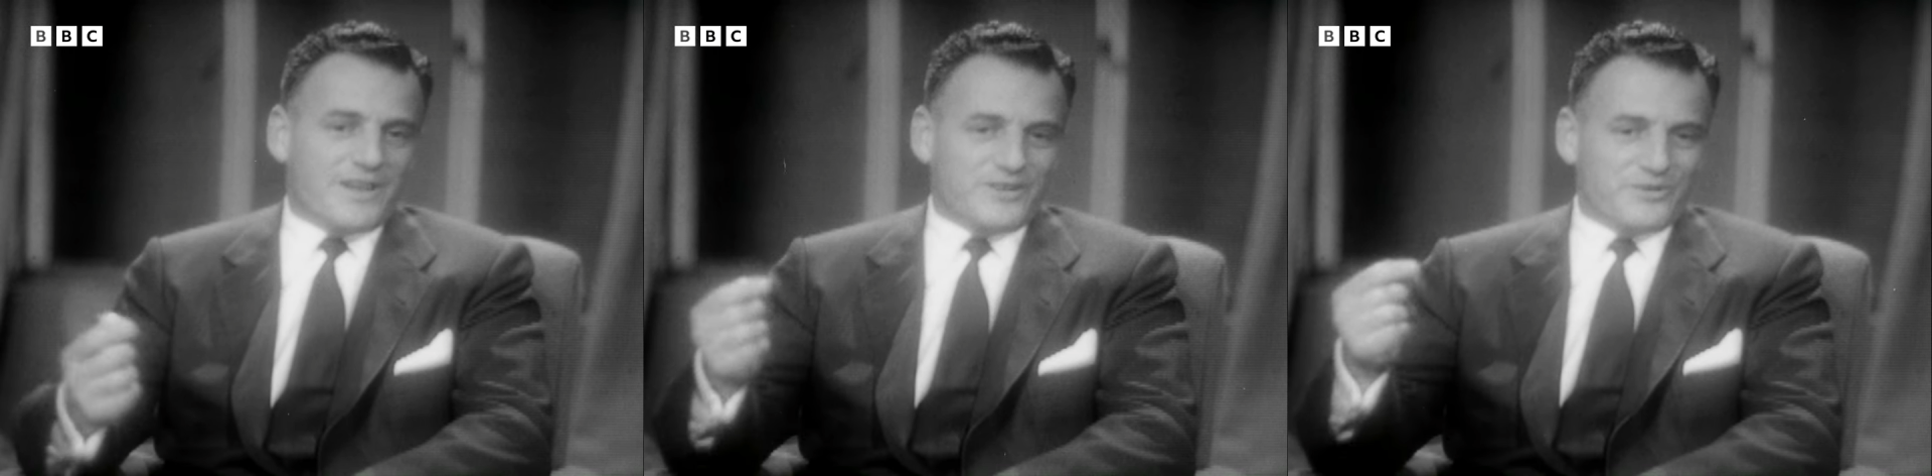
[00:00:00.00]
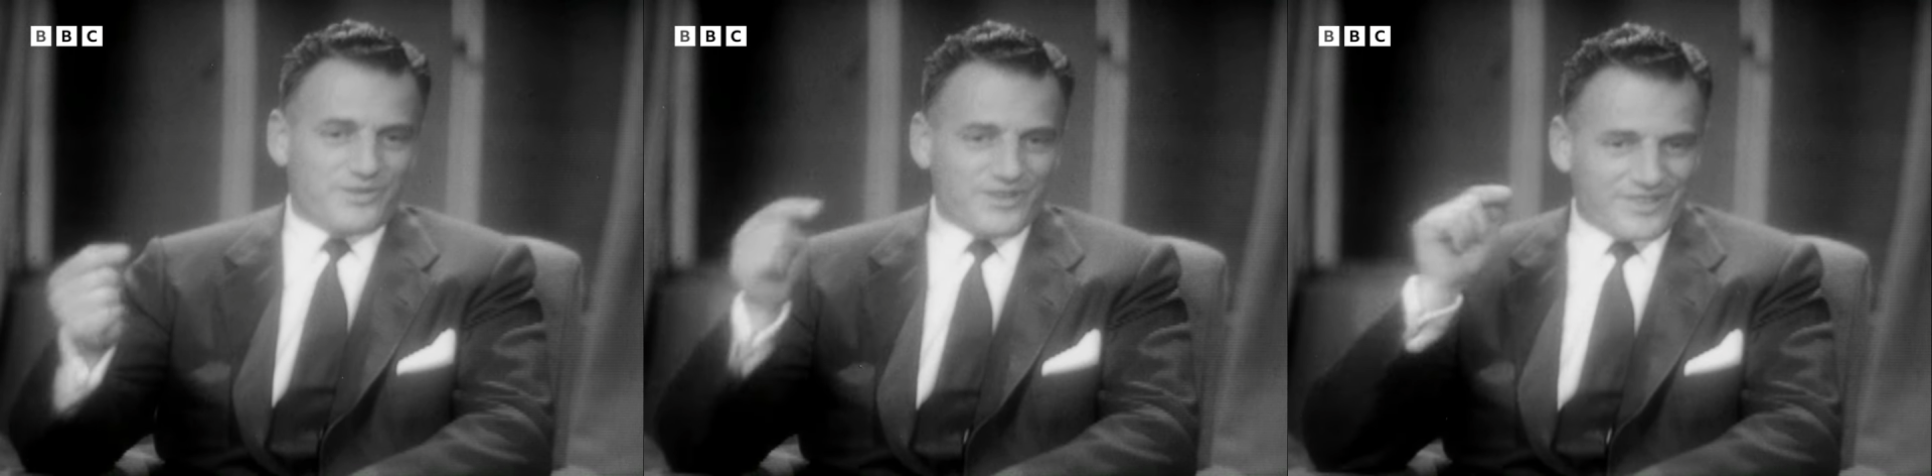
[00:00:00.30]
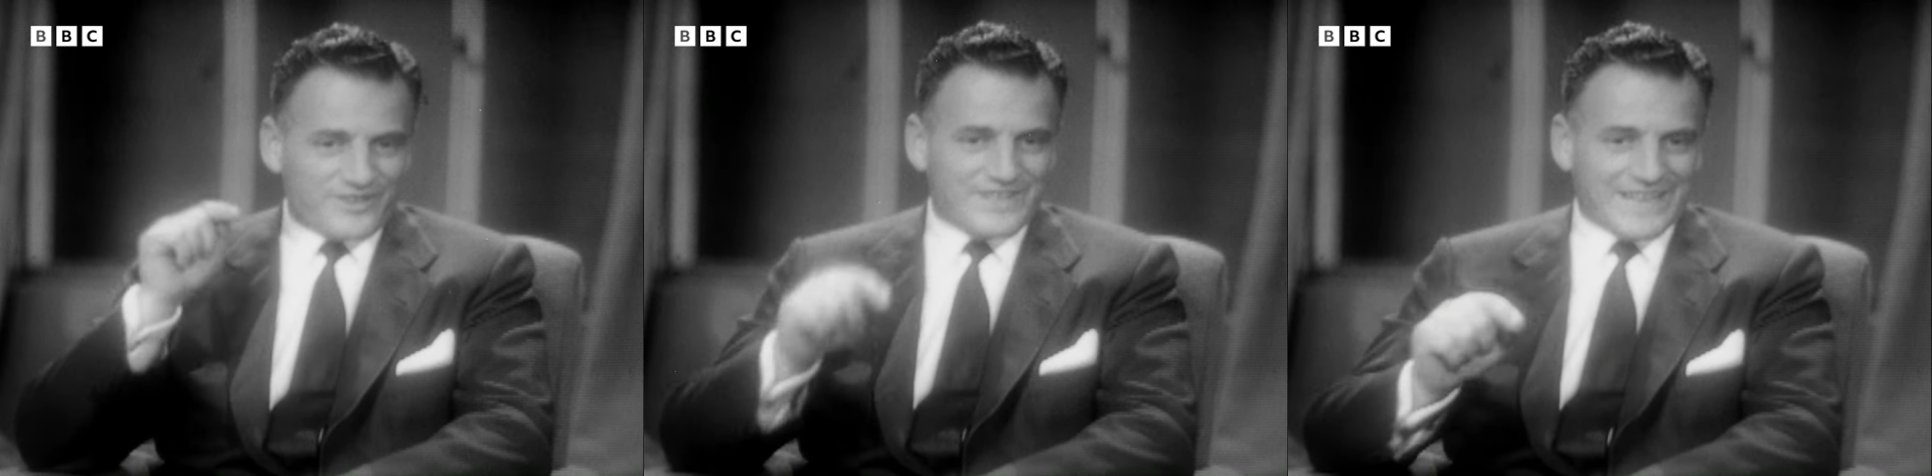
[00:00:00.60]
I don't
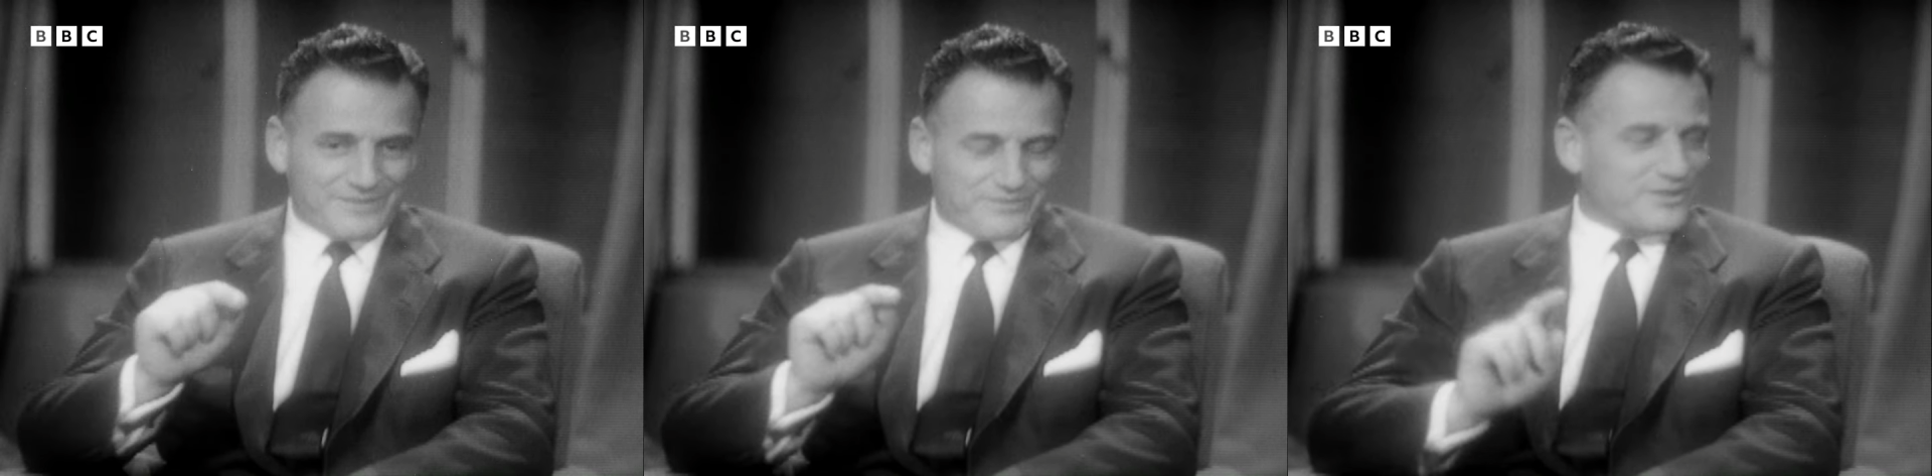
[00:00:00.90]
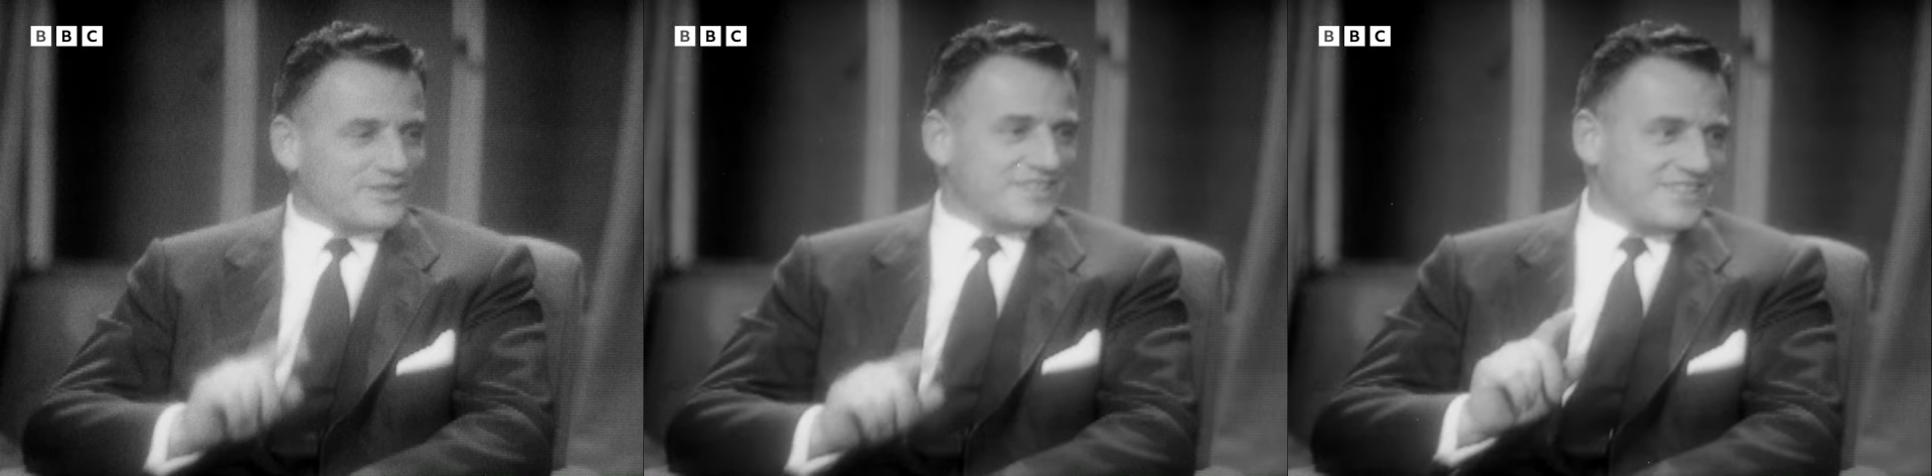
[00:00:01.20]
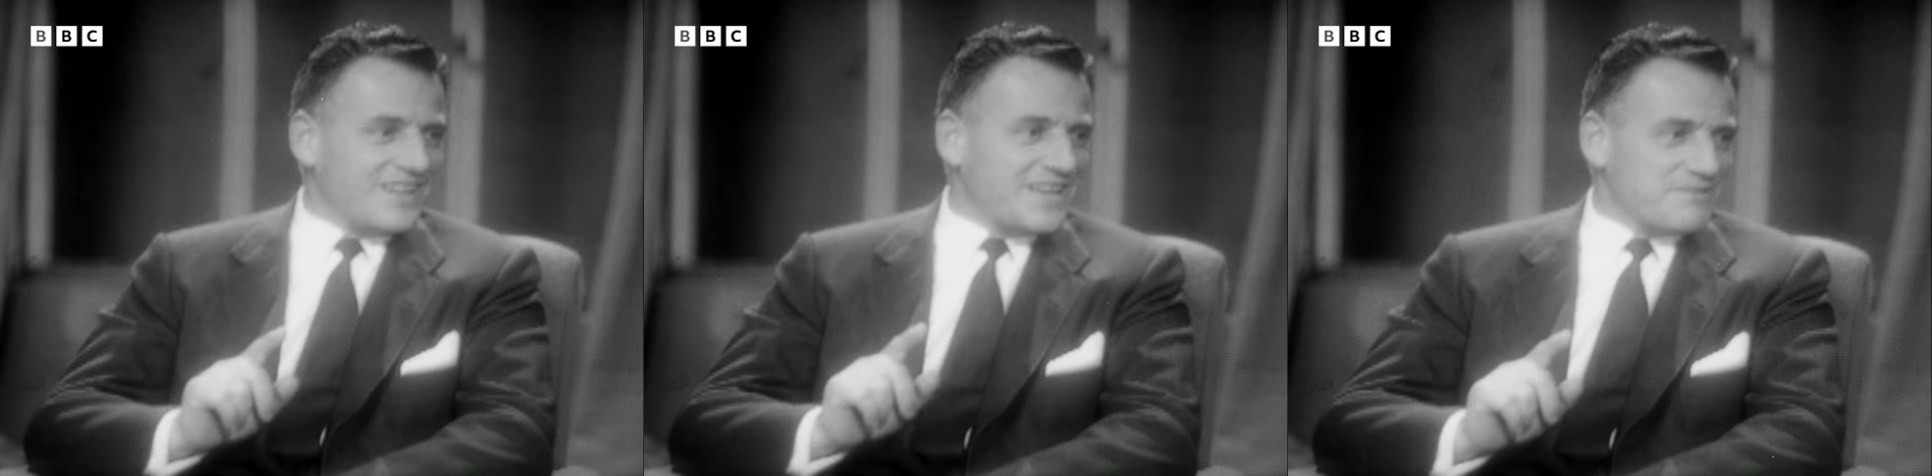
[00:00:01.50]
think they're doubtful at the
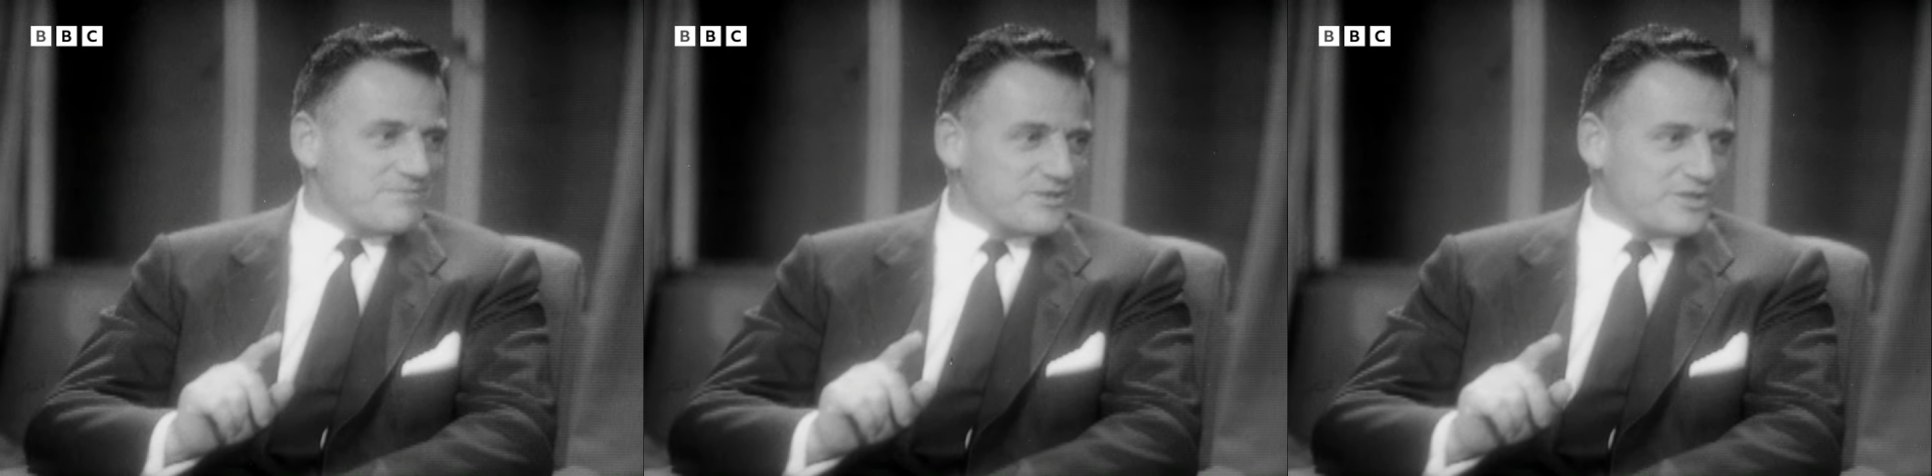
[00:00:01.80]
time, you